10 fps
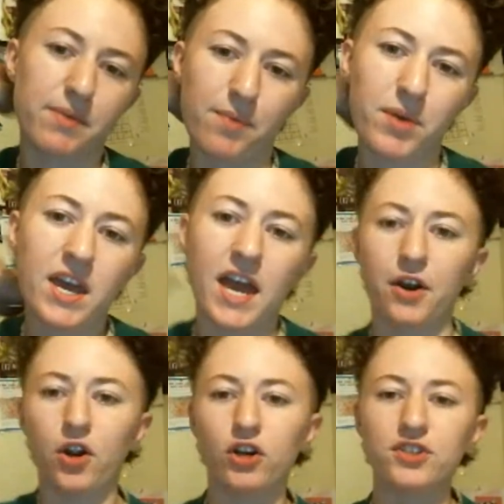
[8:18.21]
him up
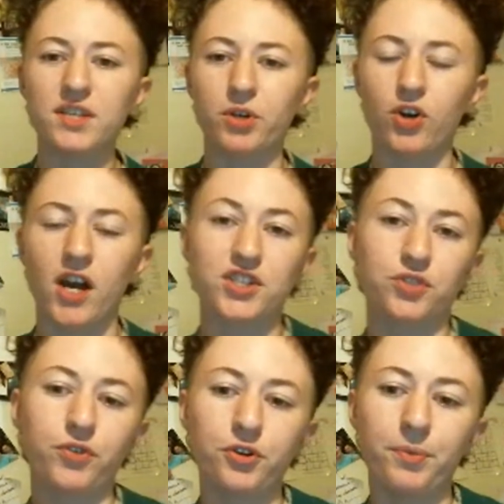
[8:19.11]
and hurls him across
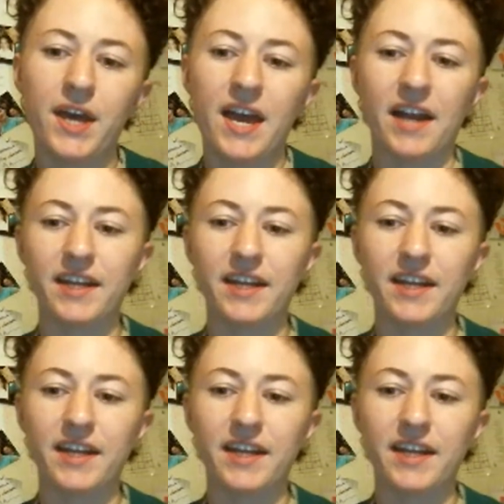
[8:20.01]
the room,